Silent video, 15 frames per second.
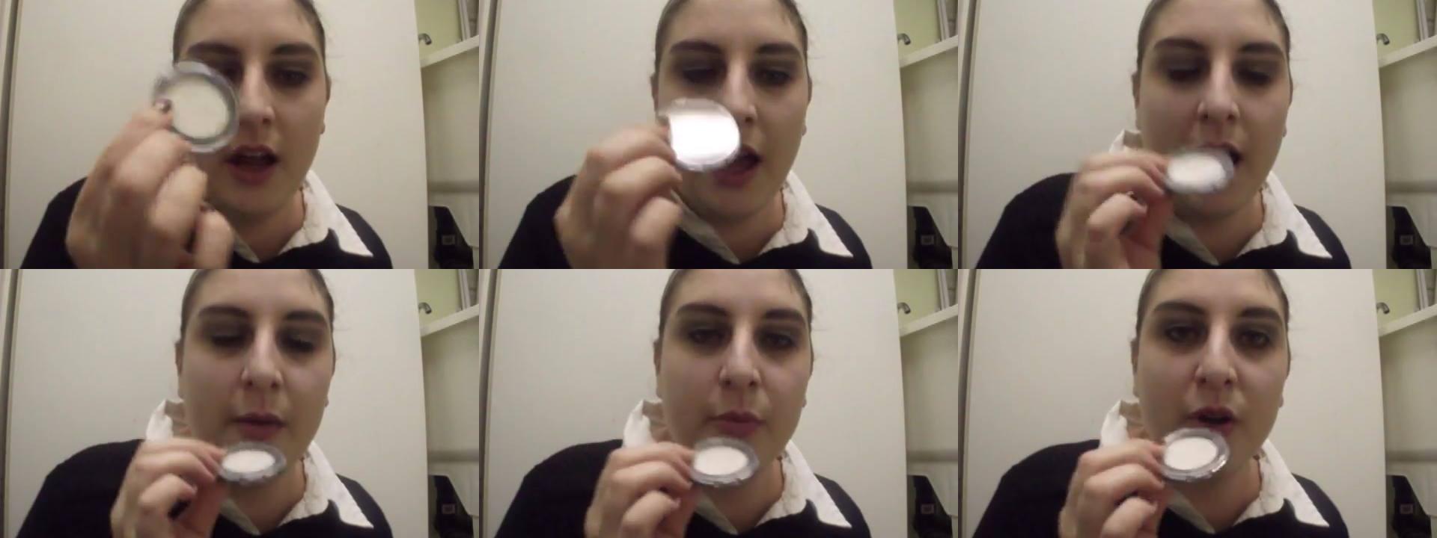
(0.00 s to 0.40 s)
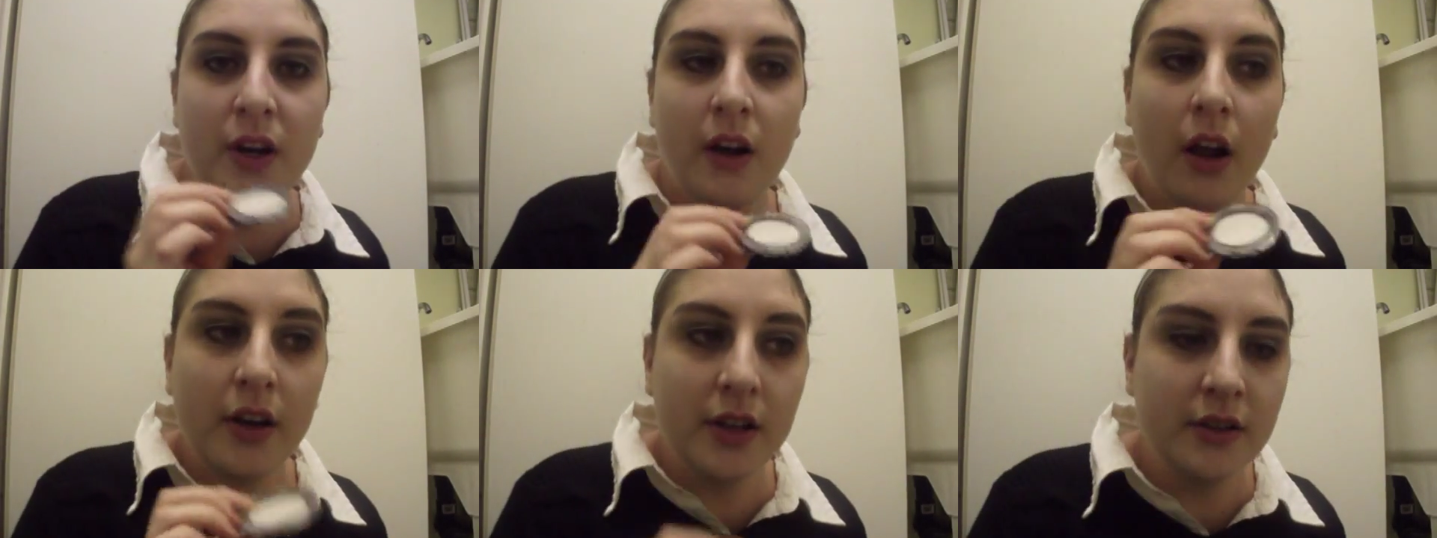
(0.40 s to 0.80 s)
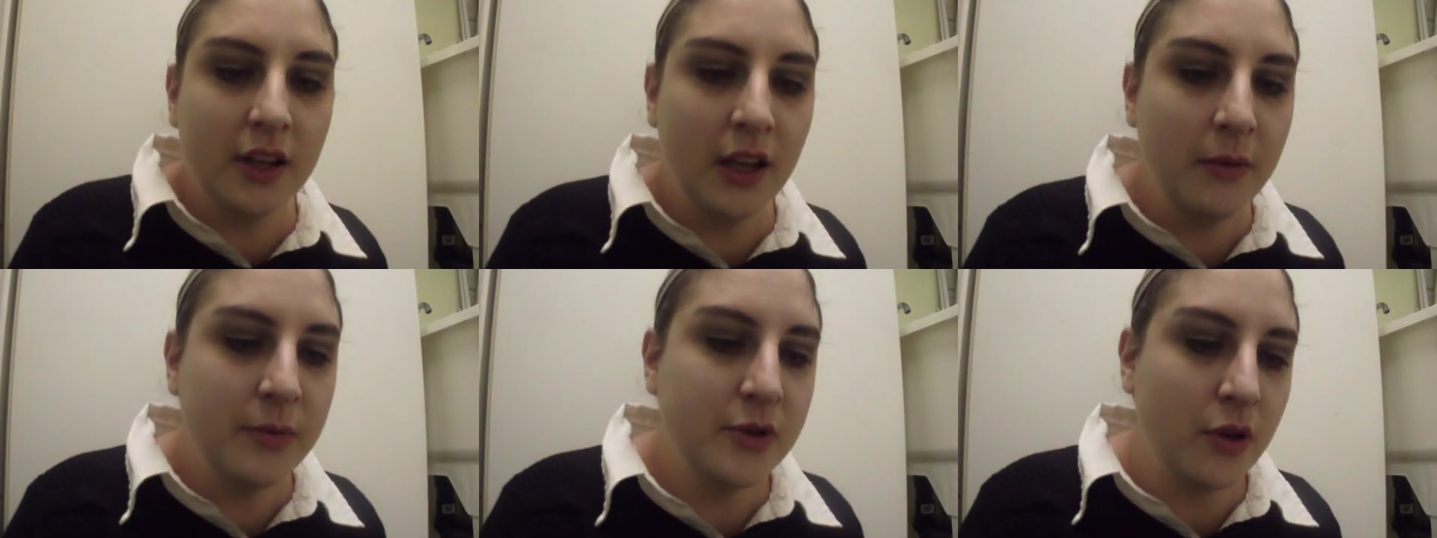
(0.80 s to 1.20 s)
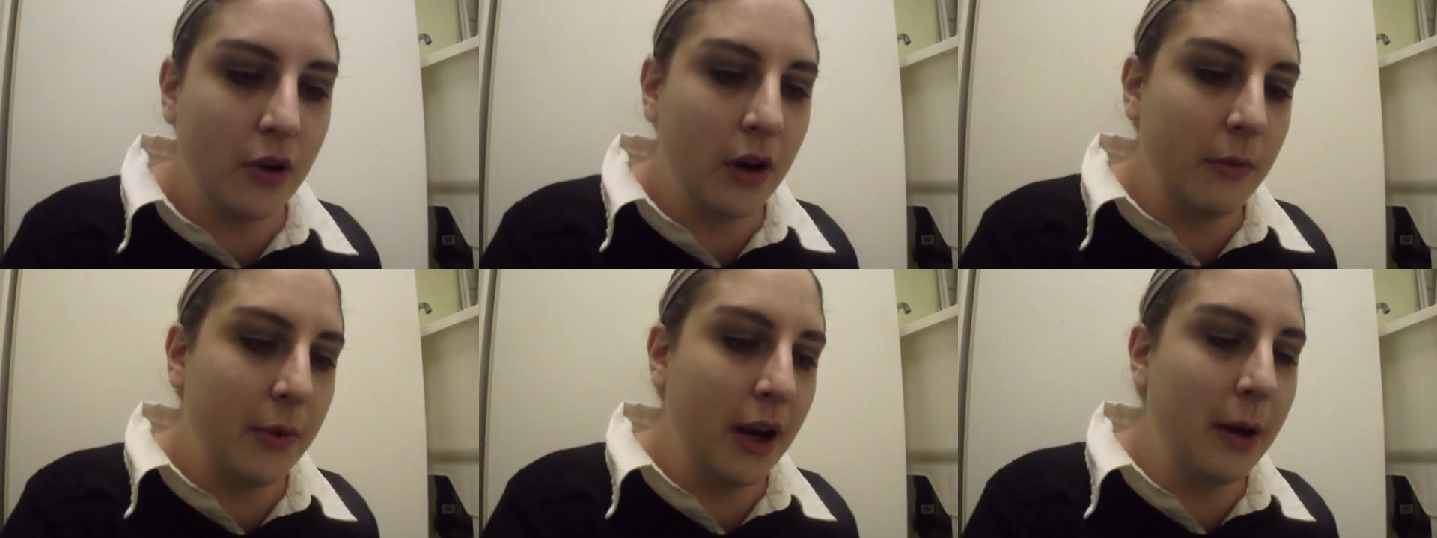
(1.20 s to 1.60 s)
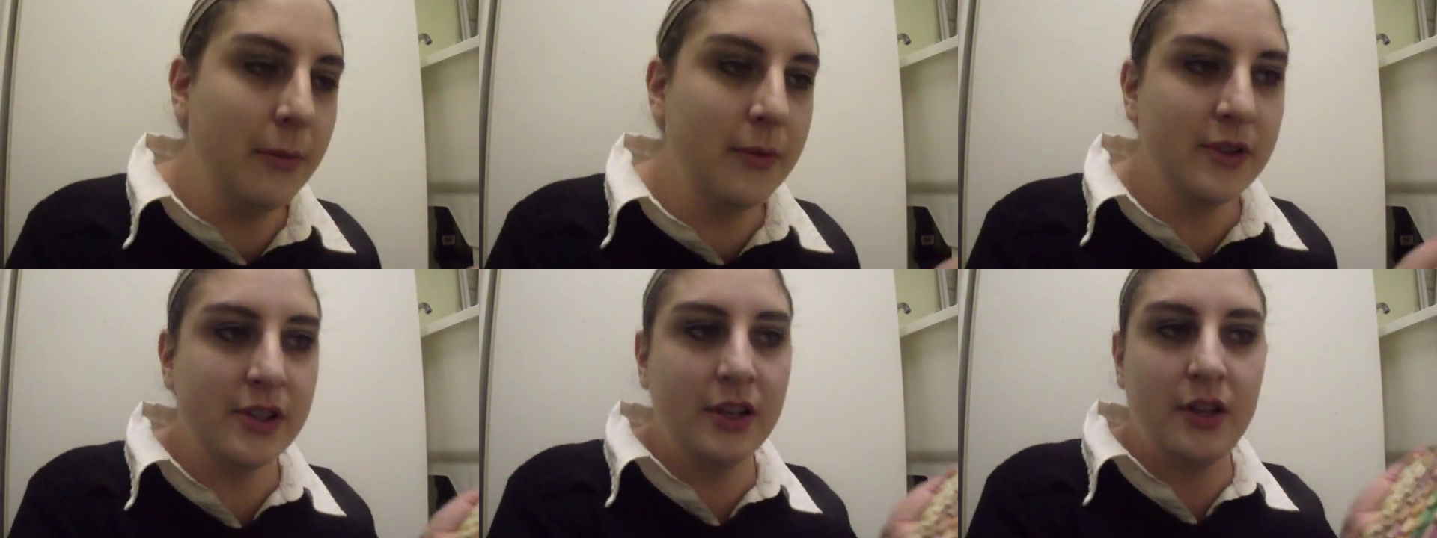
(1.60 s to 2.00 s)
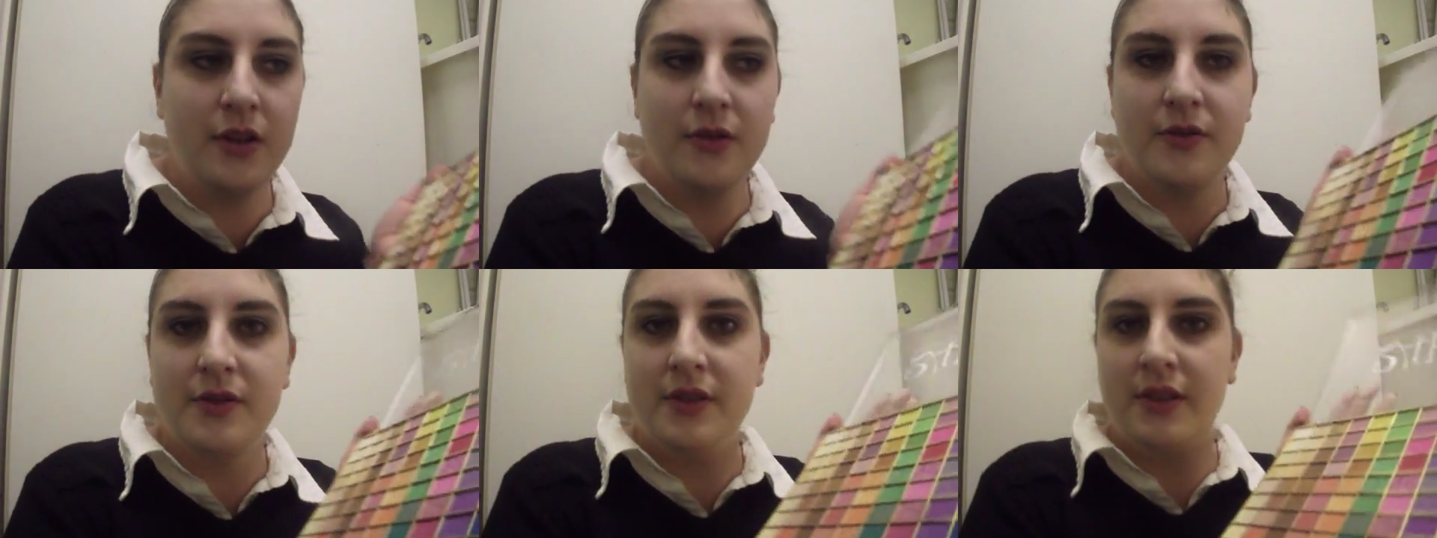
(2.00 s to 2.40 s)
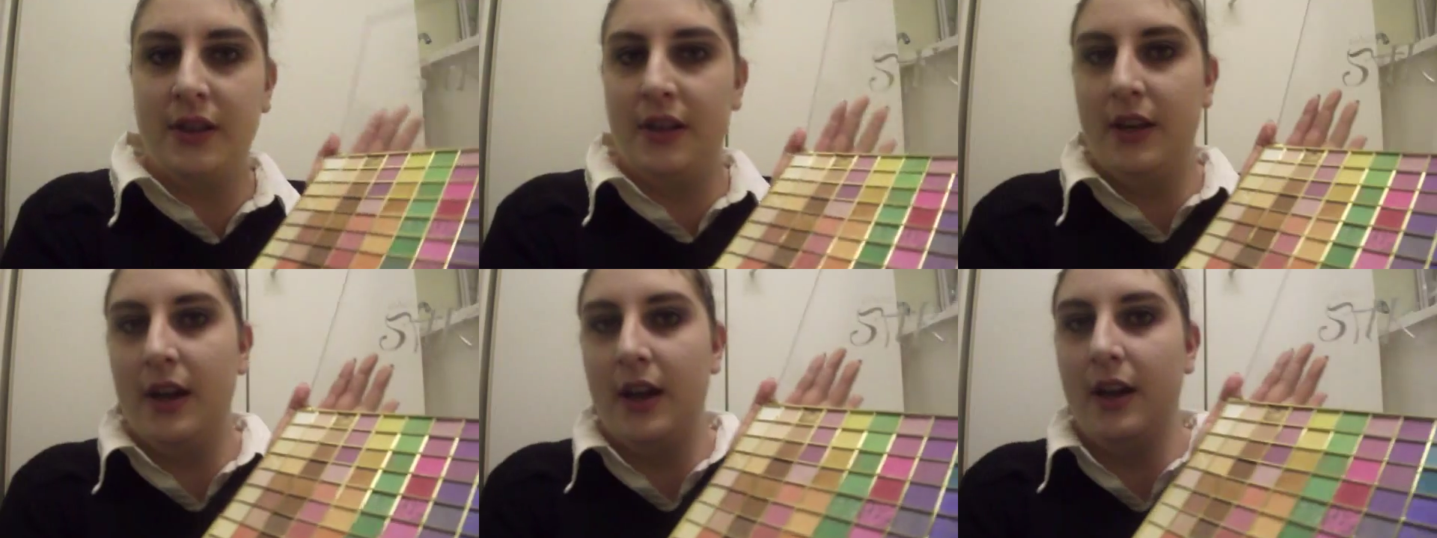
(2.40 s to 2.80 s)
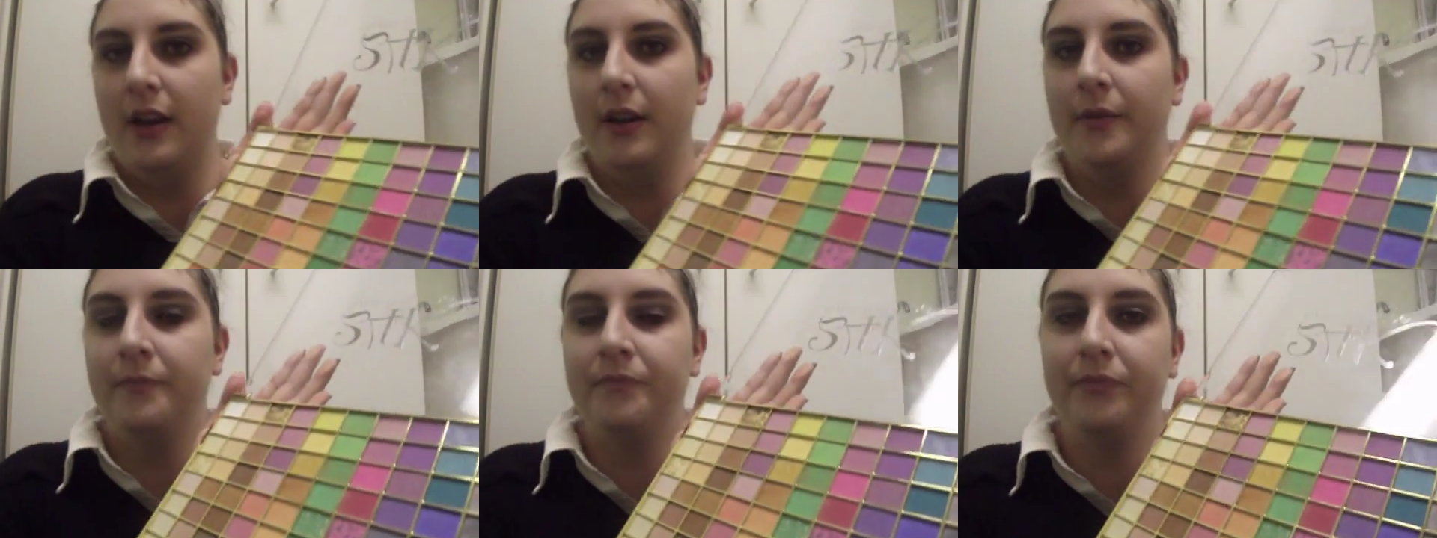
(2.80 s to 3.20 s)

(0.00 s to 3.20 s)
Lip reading: and put it on your lips, but I'm just going to use the